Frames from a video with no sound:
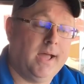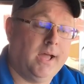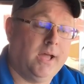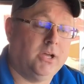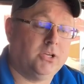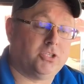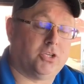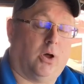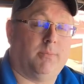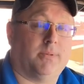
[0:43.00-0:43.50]

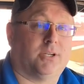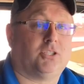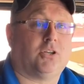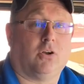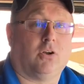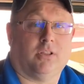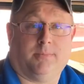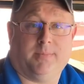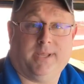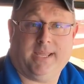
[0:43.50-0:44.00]
So I'm going to
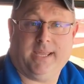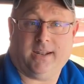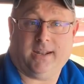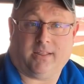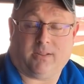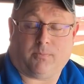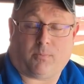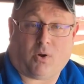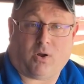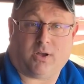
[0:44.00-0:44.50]
start at the beginning of
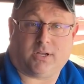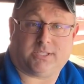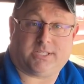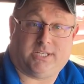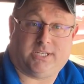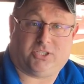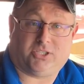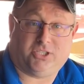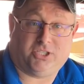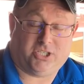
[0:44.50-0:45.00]
the
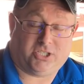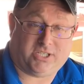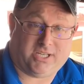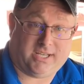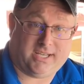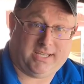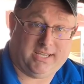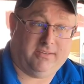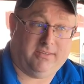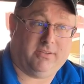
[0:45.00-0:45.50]
process just to
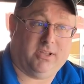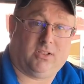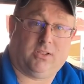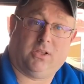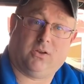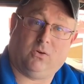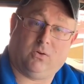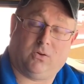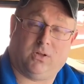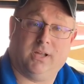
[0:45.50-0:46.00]
give you a
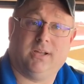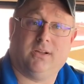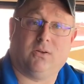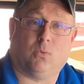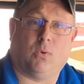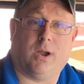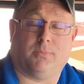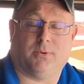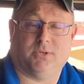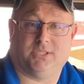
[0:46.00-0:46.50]
little
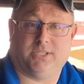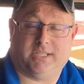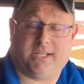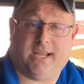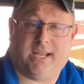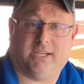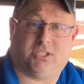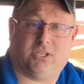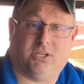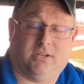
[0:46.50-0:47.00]

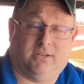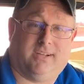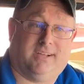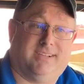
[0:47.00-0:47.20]
representation,